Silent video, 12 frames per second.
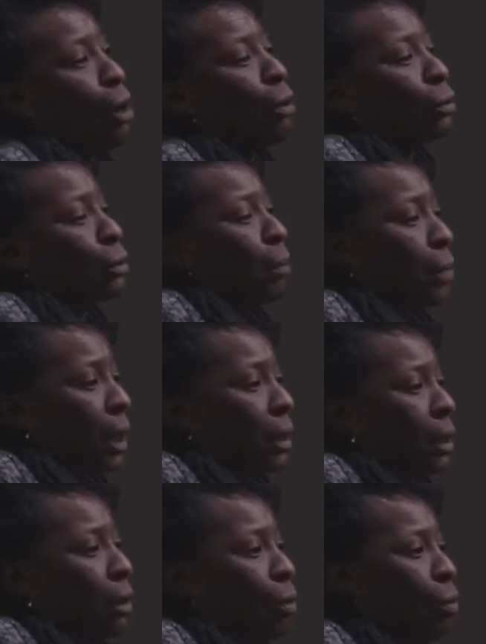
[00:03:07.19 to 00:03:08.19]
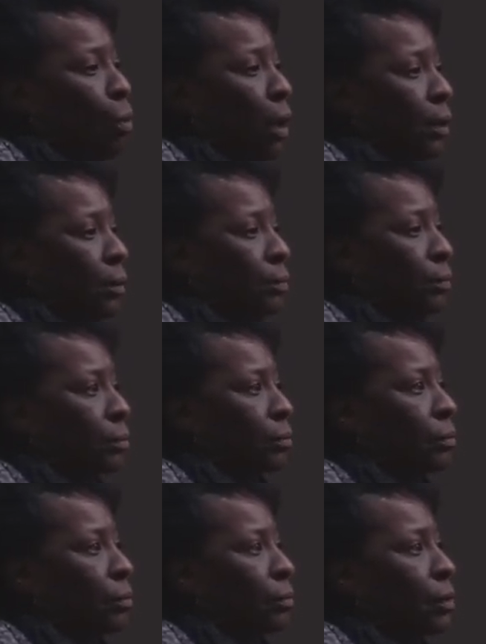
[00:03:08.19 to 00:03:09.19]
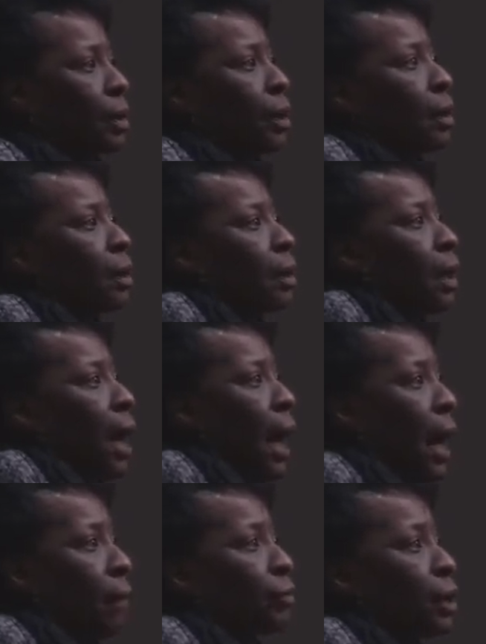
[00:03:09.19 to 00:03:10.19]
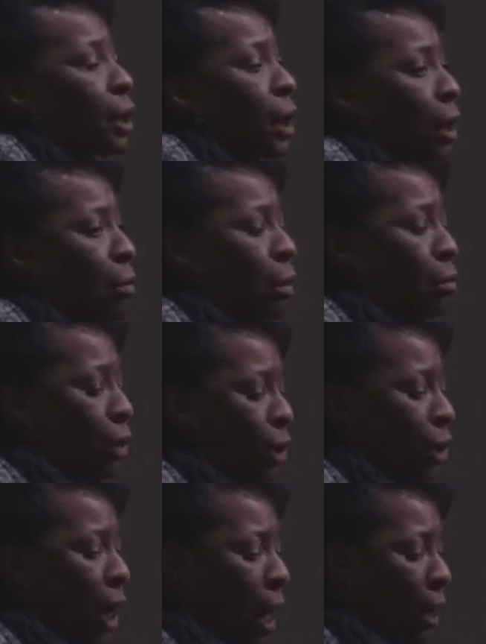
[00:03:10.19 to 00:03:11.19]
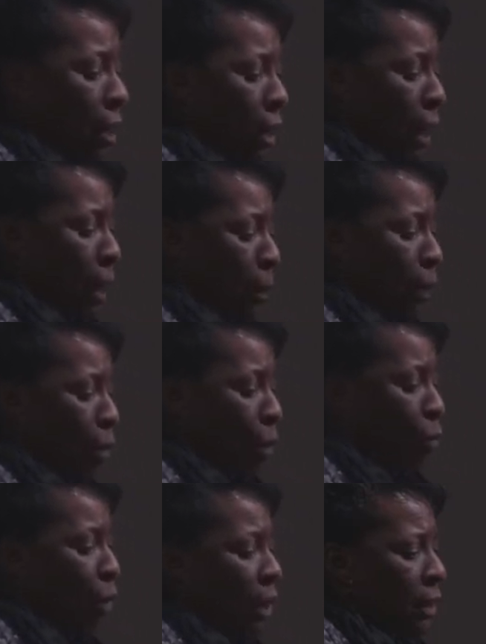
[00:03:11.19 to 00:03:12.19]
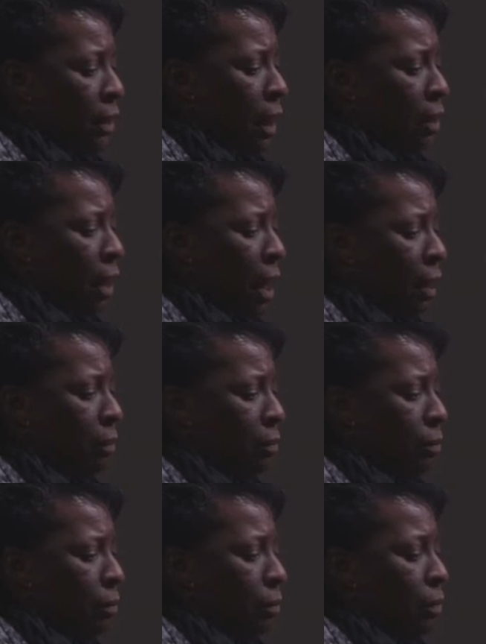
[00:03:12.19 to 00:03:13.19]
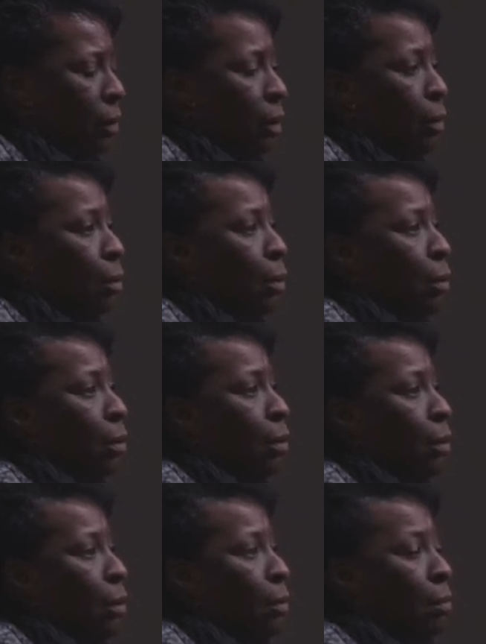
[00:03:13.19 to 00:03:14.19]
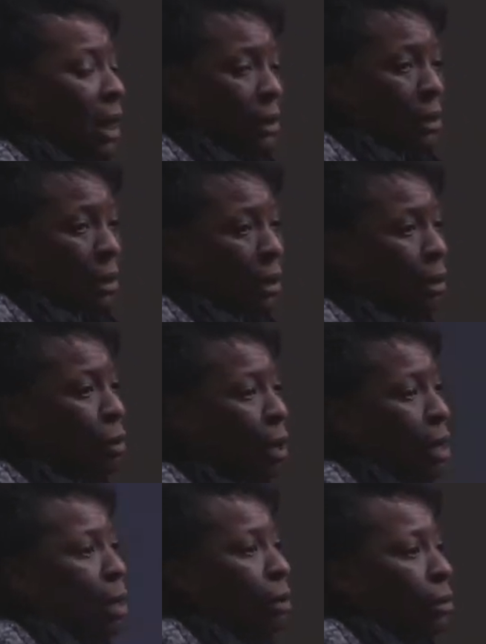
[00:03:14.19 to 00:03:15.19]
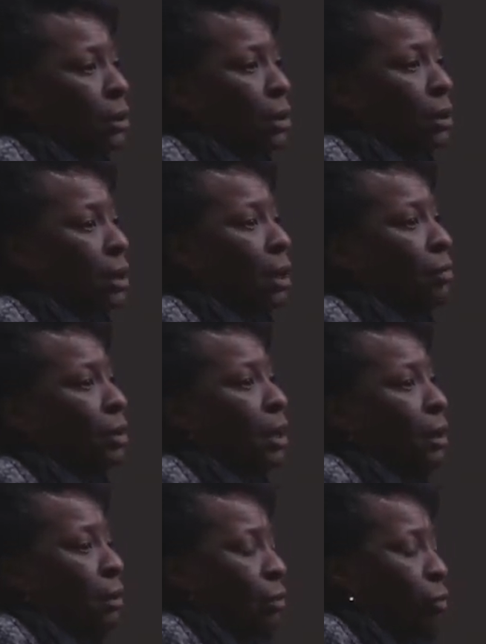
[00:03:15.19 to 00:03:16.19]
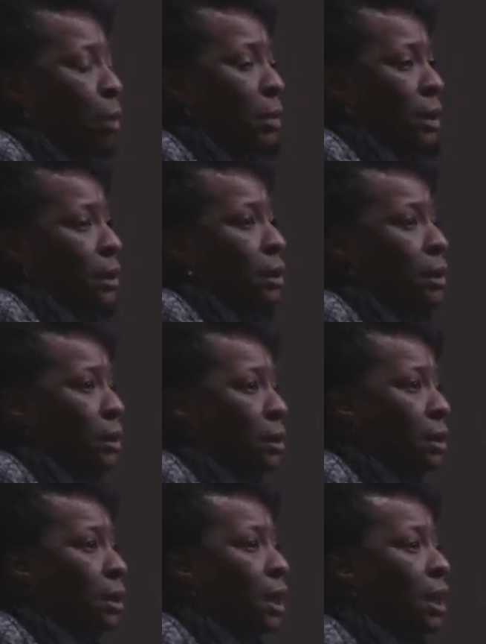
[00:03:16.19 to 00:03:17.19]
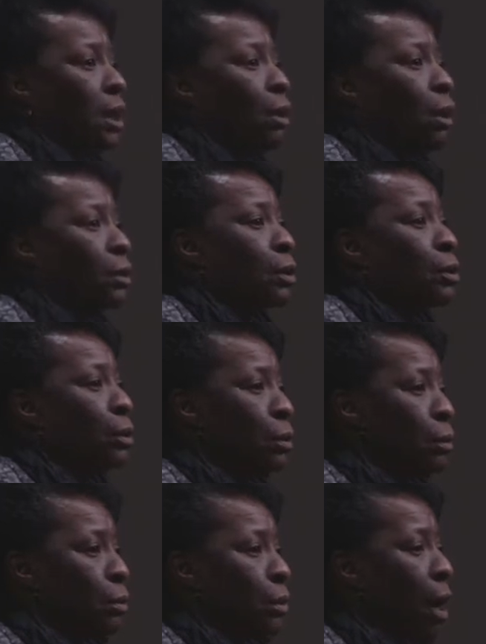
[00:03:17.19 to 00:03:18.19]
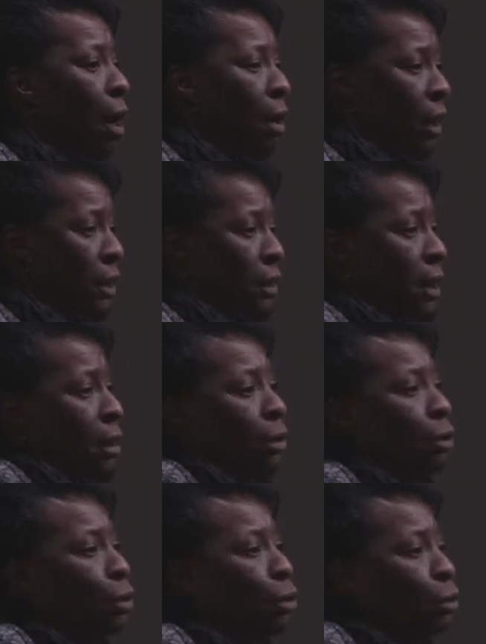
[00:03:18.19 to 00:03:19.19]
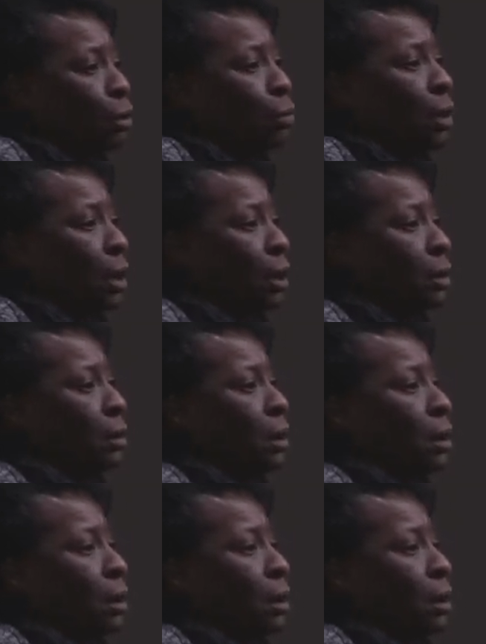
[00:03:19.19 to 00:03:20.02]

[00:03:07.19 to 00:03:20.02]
holes are bigger than a quarter. After Cary was shot, it happened on a Wednesday night. My son Carlos discovered it from his sister seeing it on the news. All they said on the news was,